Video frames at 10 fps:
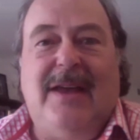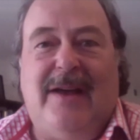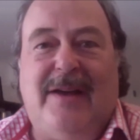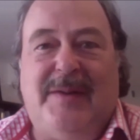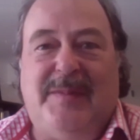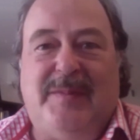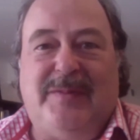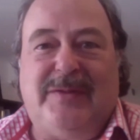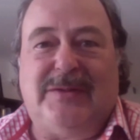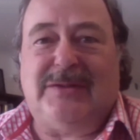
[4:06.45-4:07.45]
Um,
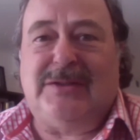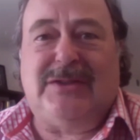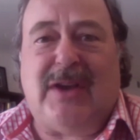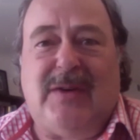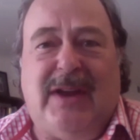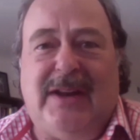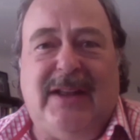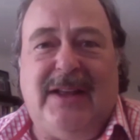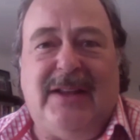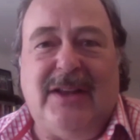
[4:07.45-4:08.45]
so and,
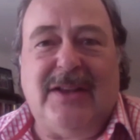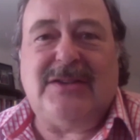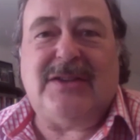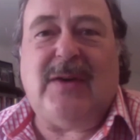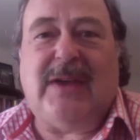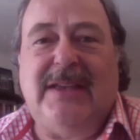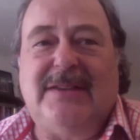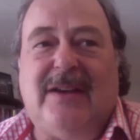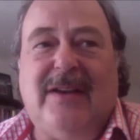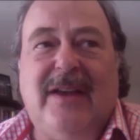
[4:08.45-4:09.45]
and, and so he's a,